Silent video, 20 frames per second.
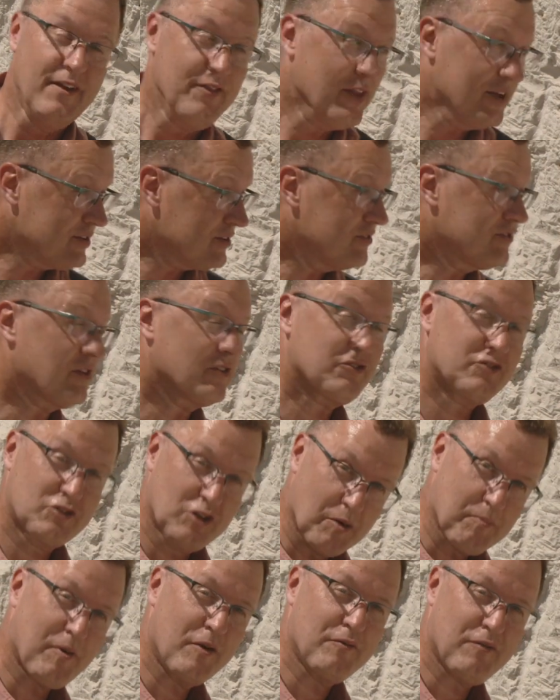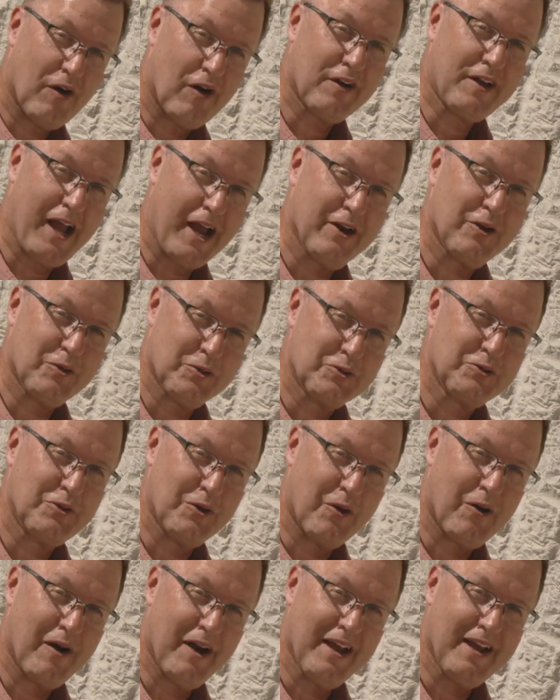This is a super volcano
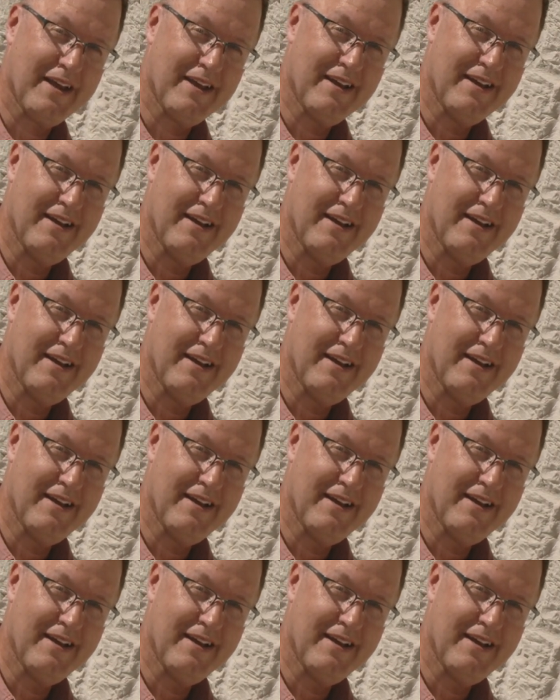story,